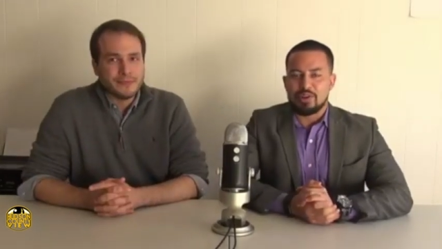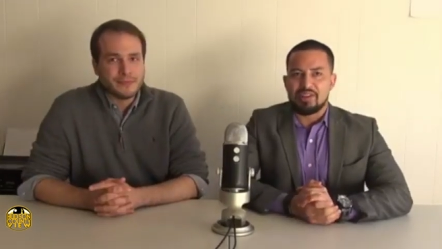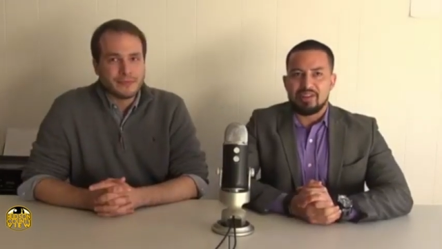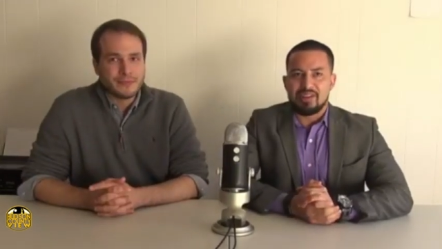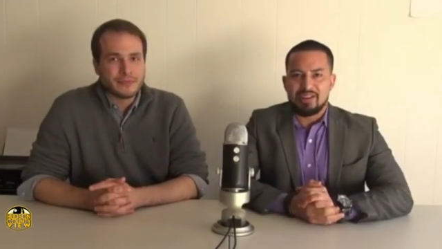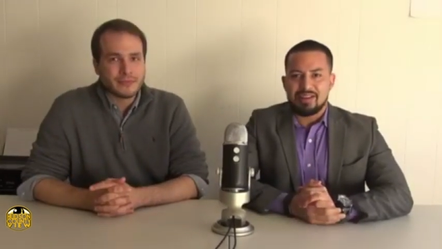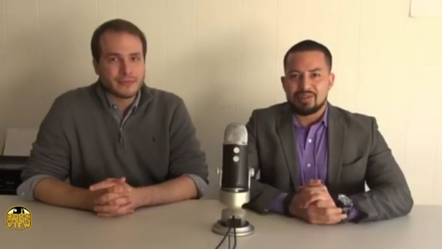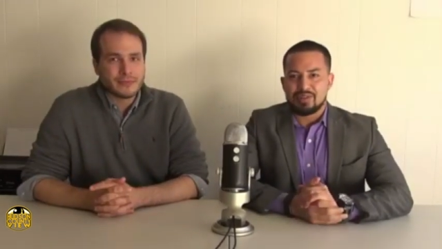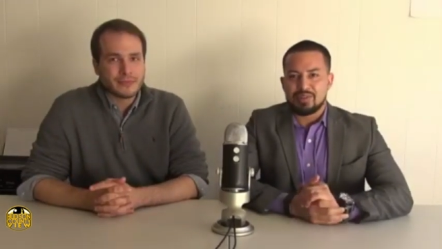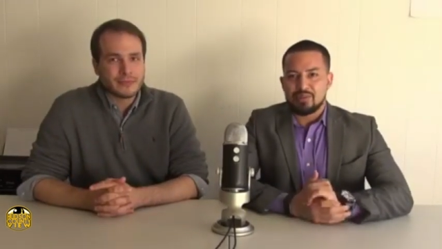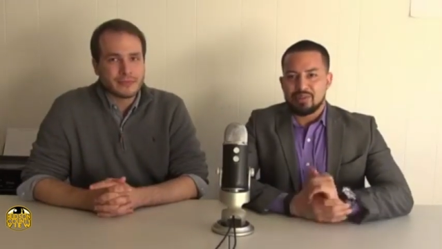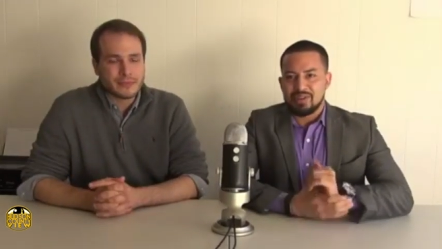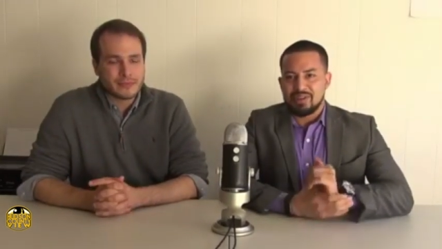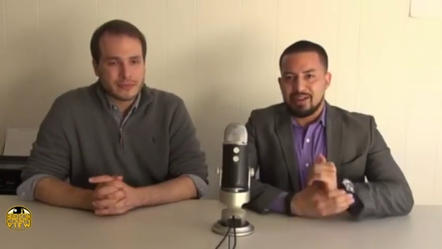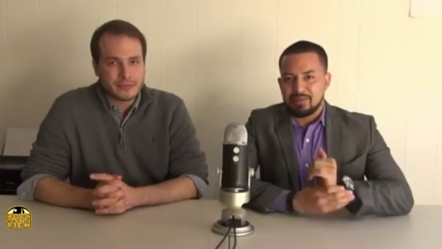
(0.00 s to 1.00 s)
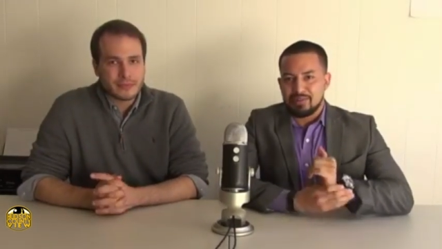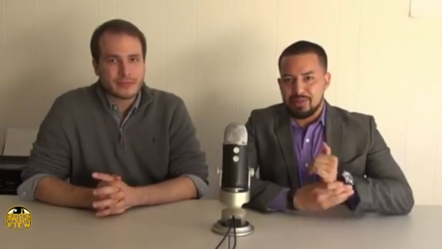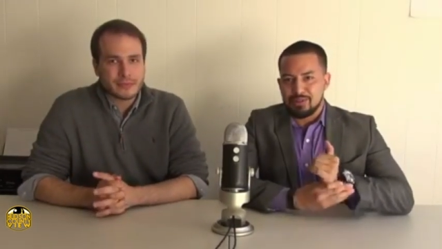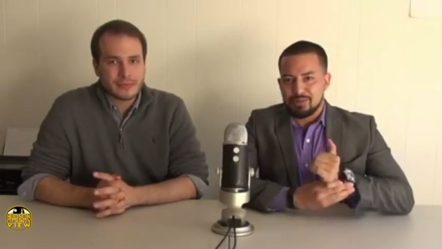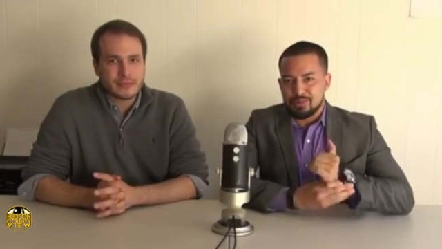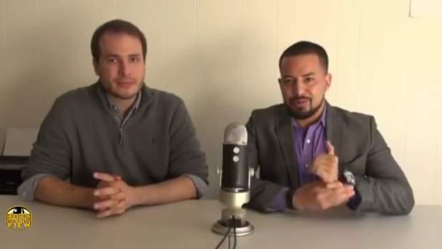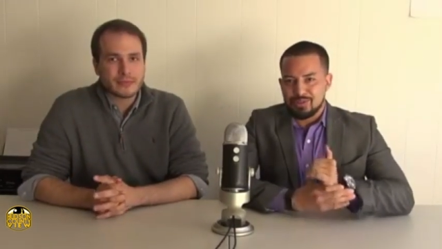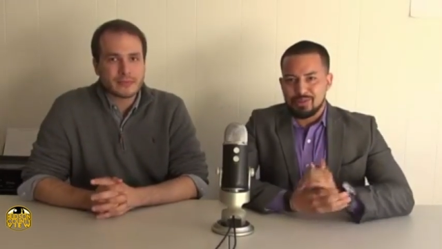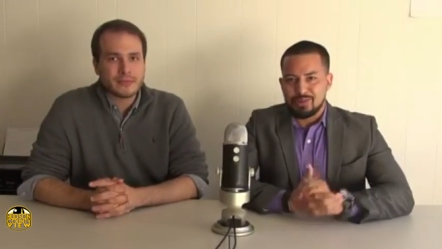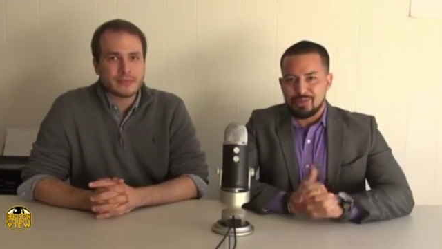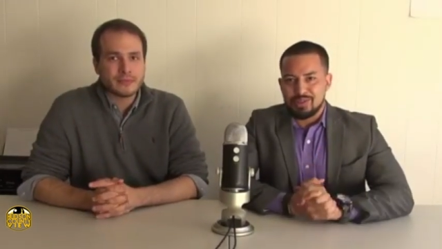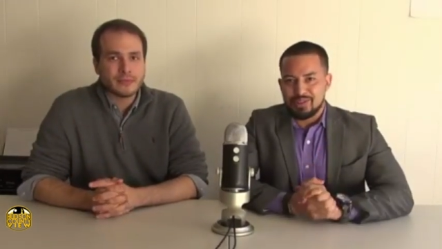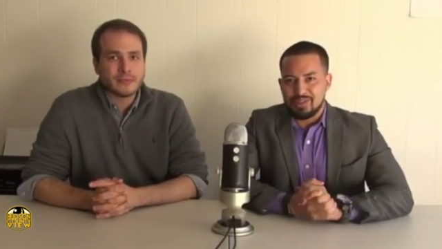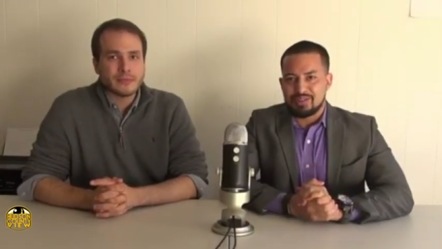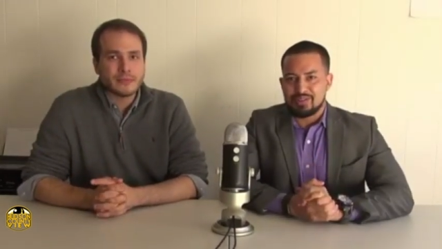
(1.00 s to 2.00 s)
Speaker 1: is going to have an interesting choice on
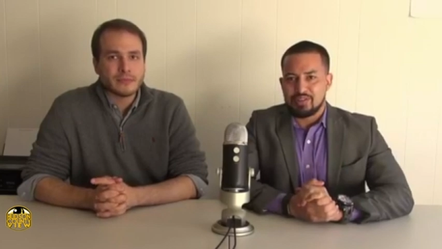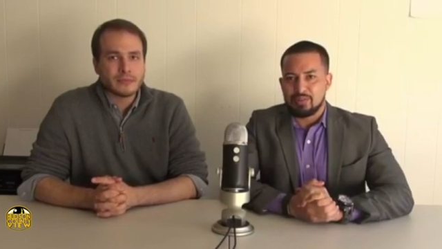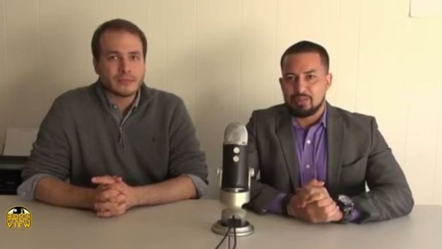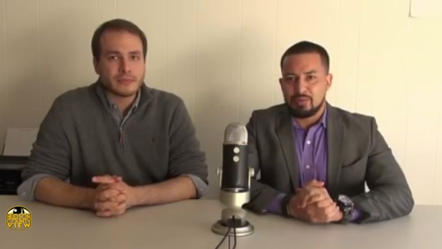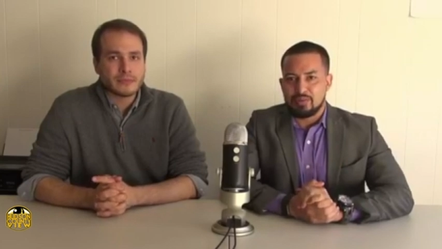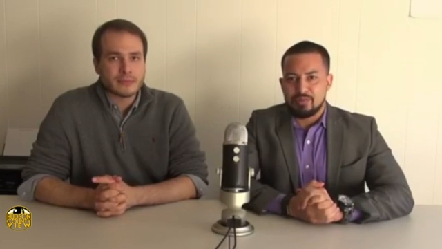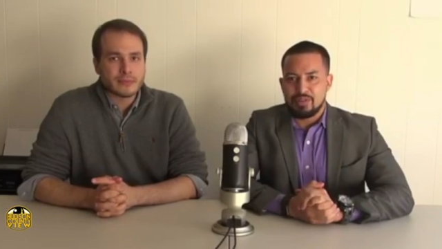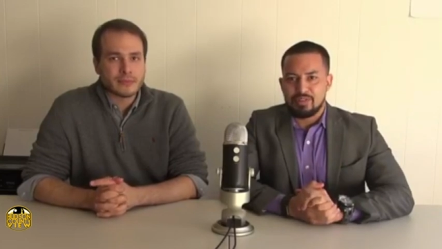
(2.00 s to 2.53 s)
December 5th. We mm-hmm.